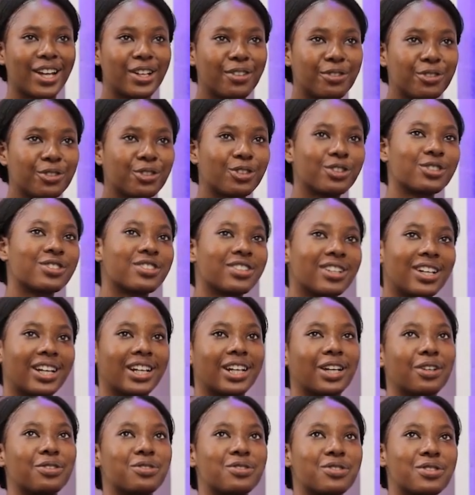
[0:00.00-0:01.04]
If you want to
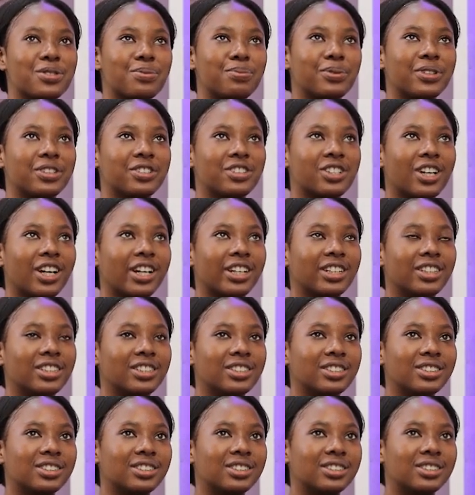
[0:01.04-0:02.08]
learn how to speak
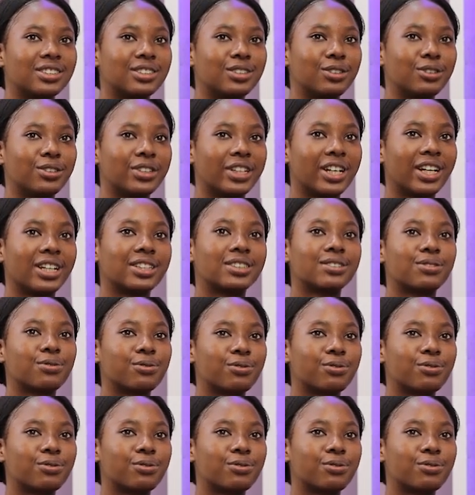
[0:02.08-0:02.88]
Chinese, you get